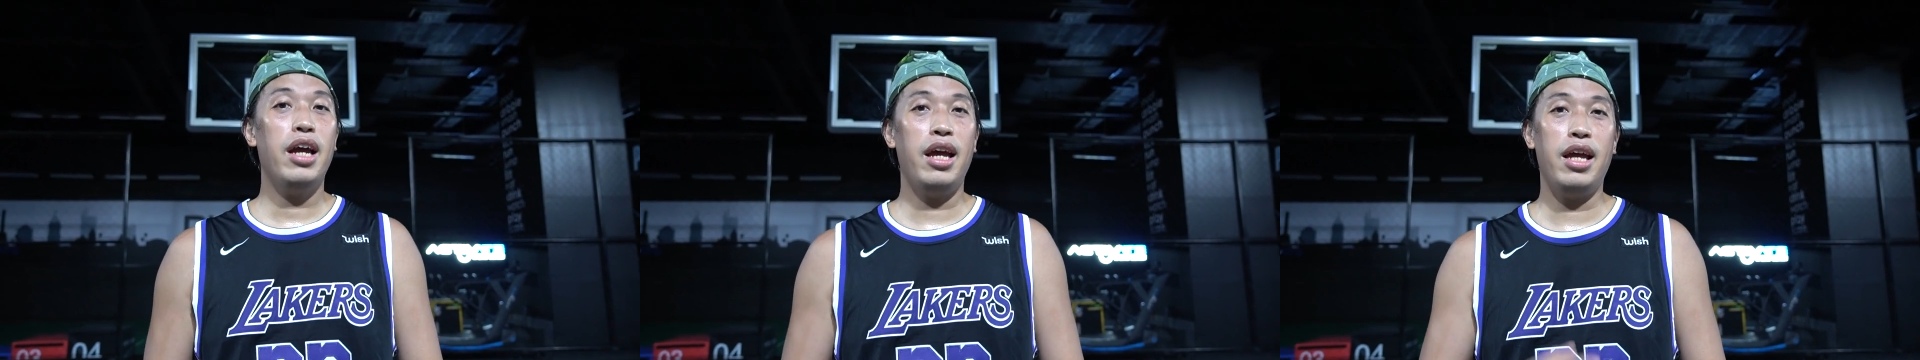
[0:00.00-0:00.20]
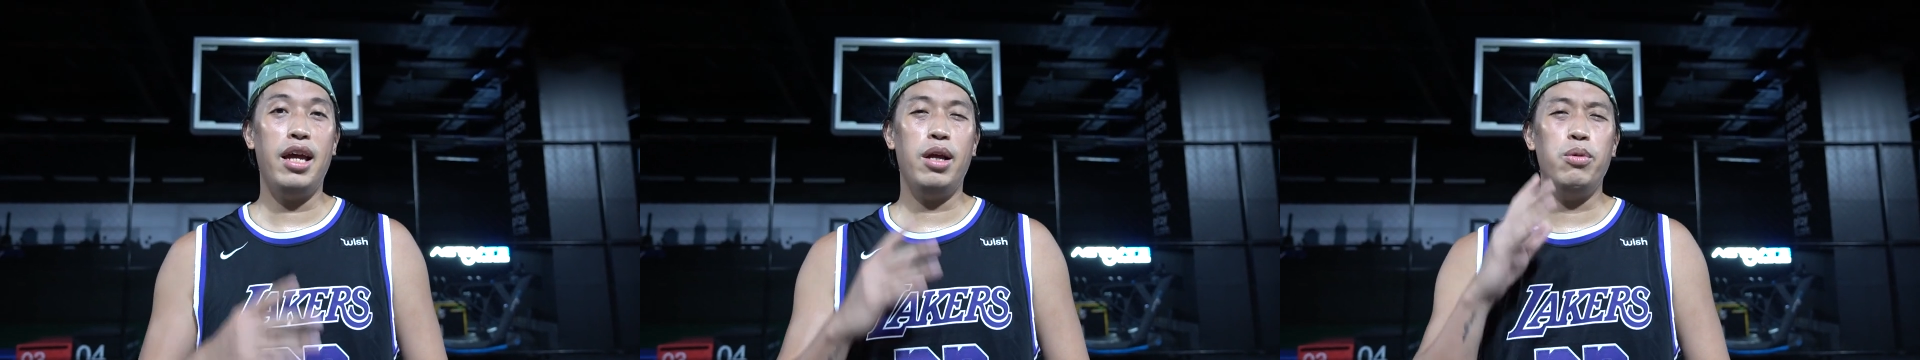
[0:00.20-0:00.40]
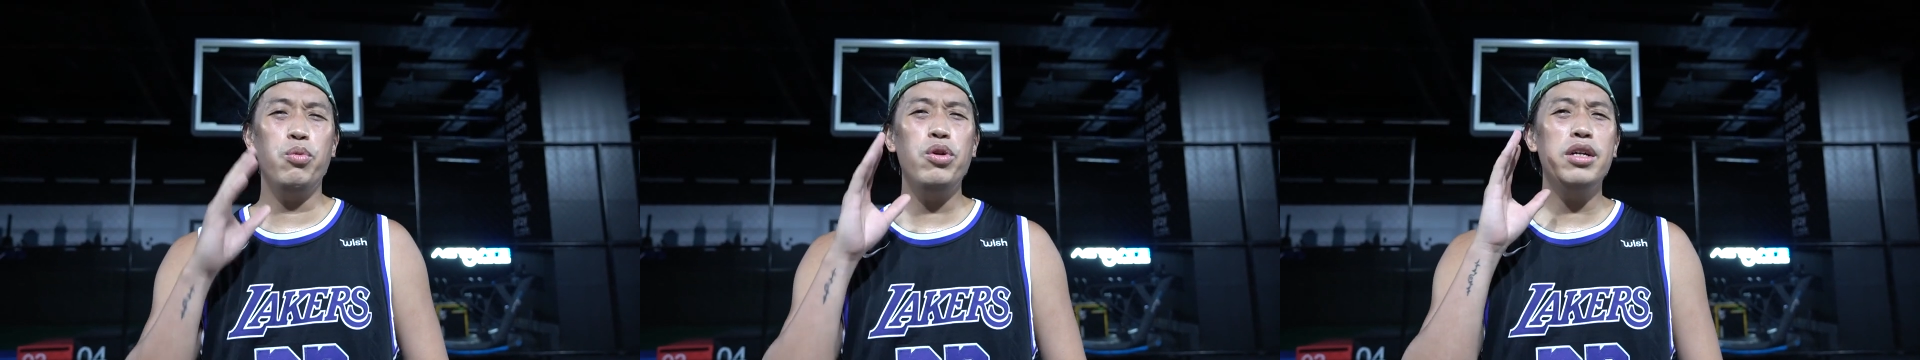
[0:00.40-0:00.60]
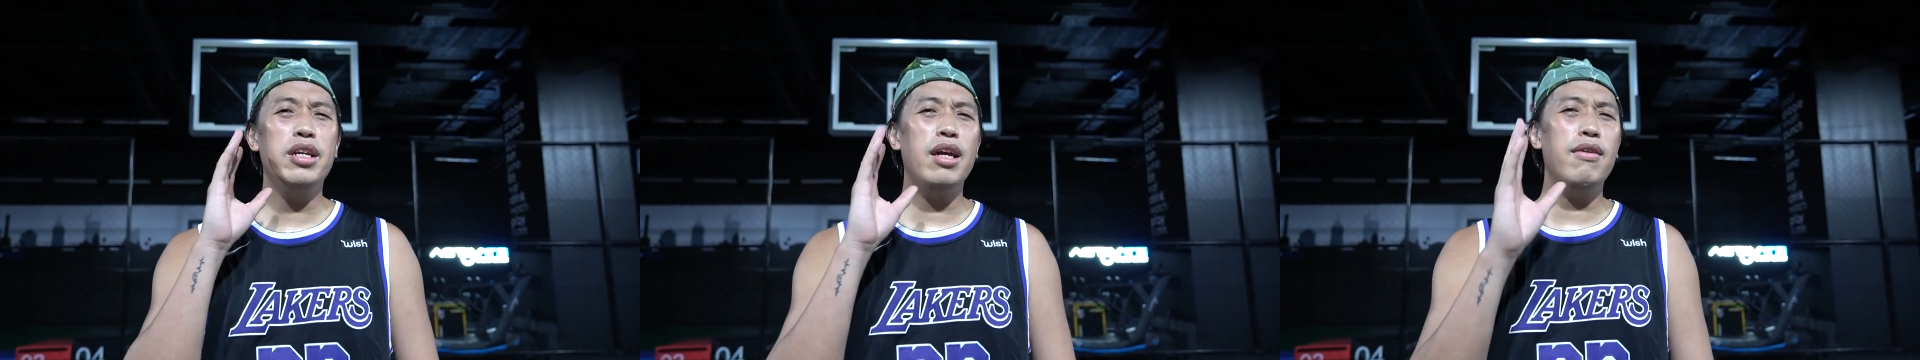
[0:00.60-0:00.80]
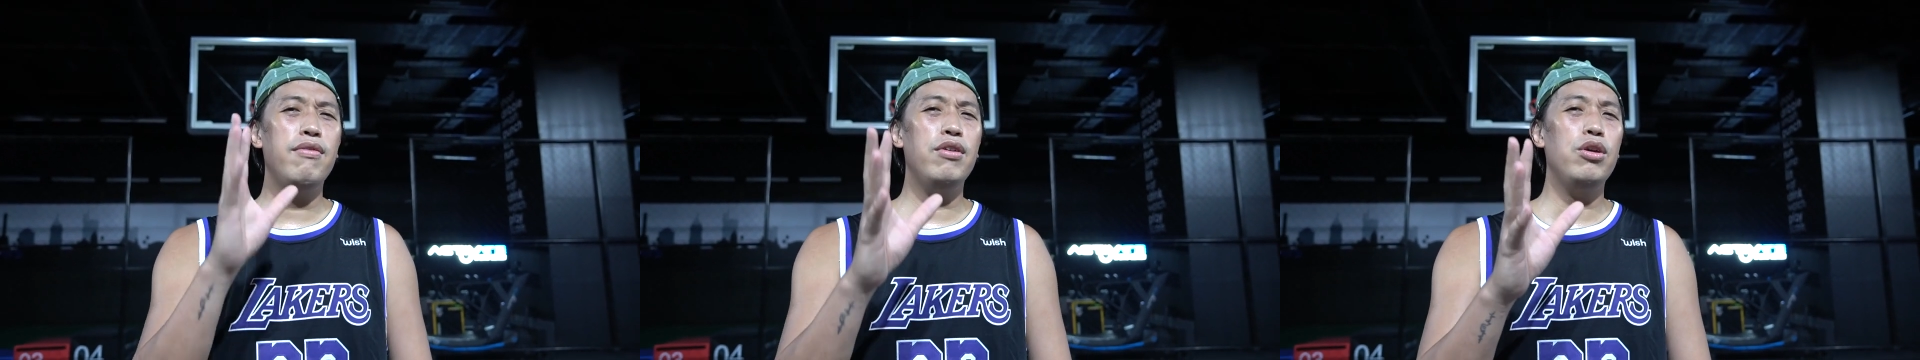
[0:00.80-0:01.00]
and will
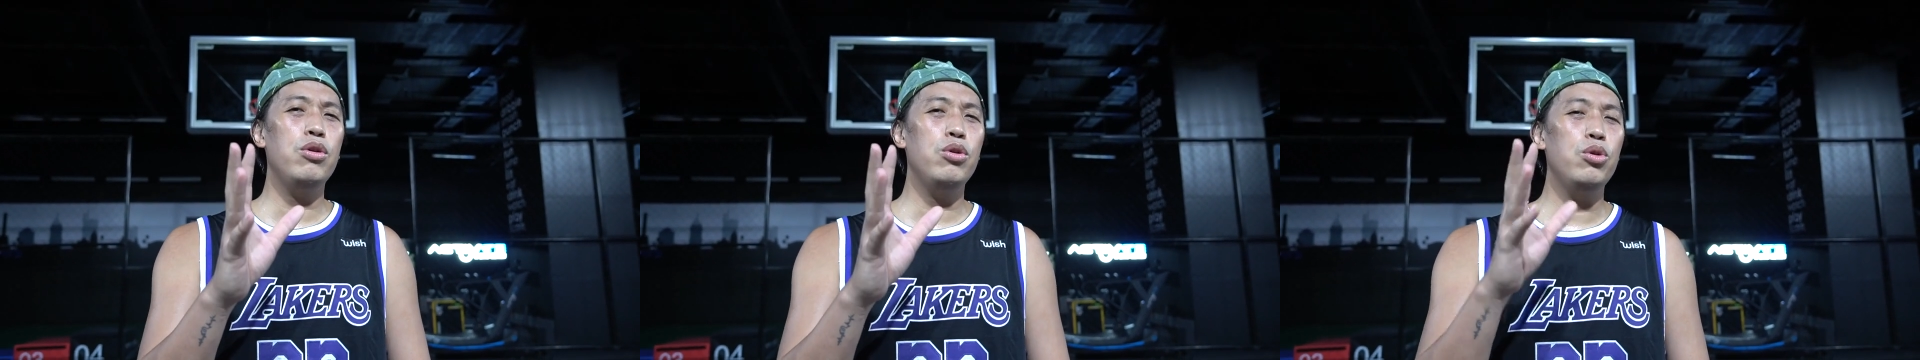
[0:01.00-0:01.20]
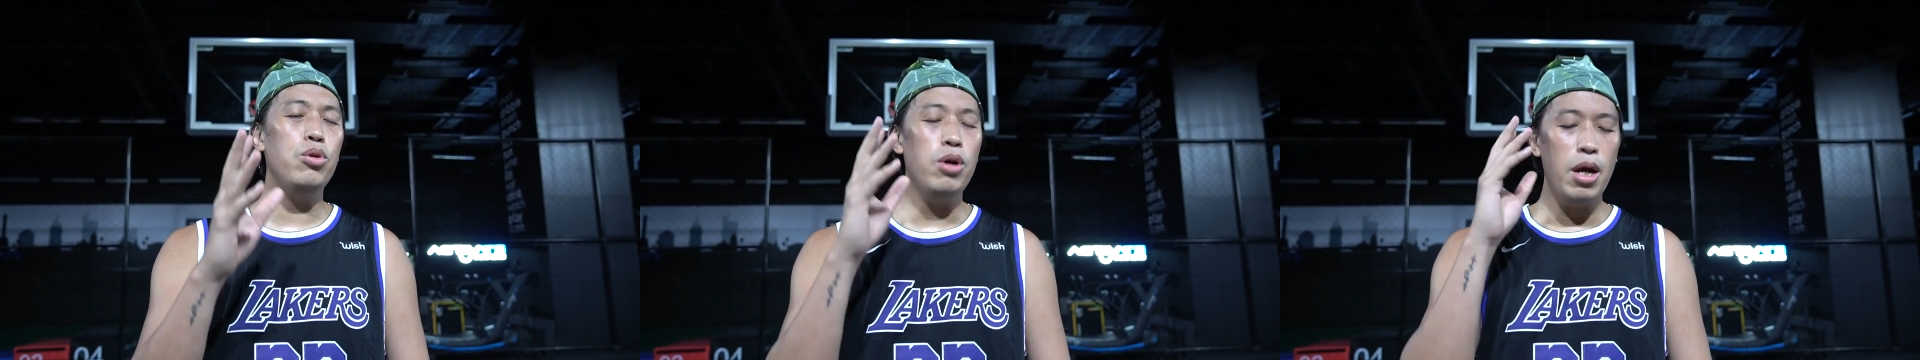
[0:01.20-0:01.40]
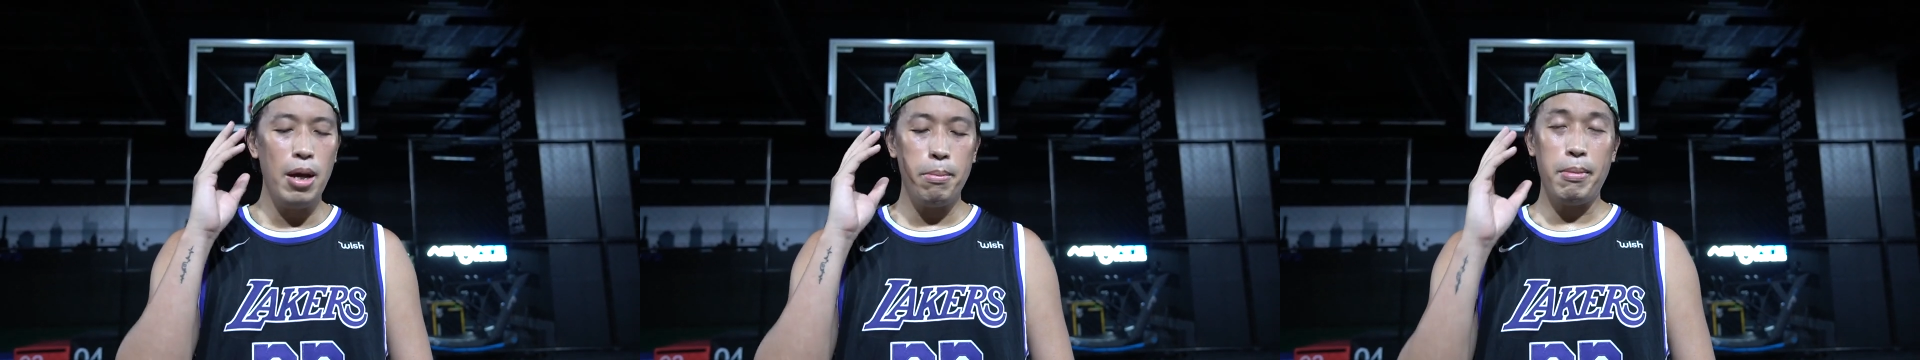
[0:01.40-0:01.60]
give you